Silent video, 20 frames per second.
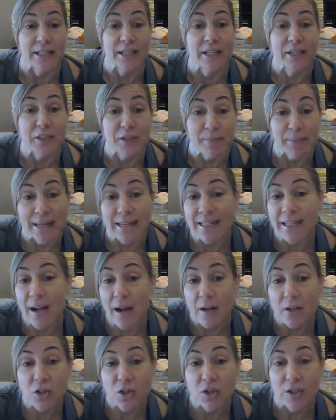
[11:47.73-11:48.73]
So many
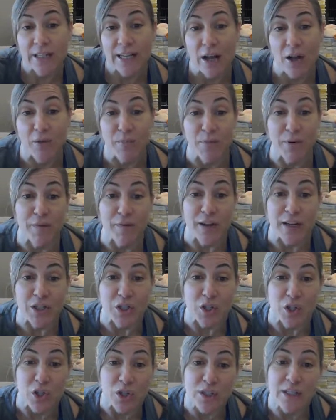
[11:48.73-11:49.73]
doctors and health
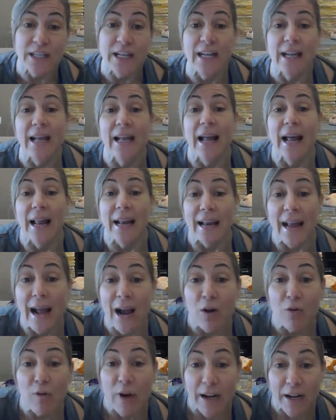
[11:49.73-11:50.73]
professionals now
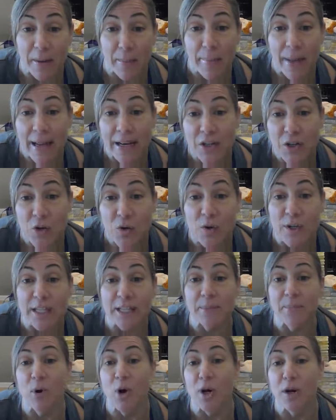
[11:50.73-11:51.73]
recommend yoga as
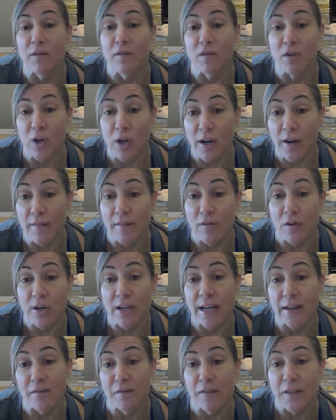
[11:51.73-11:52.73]
part of recovery
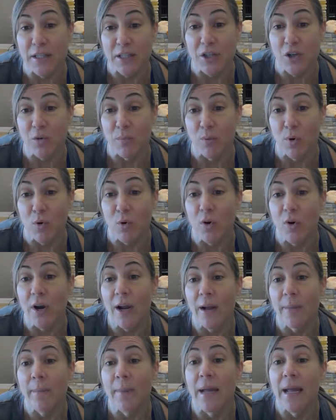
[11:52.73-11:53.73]
and physio
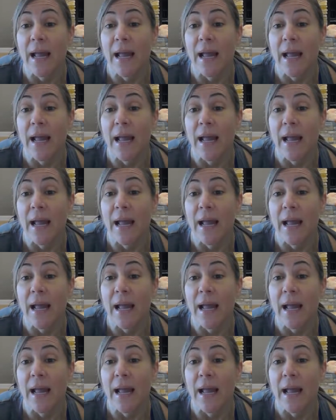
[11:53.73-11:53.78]
program.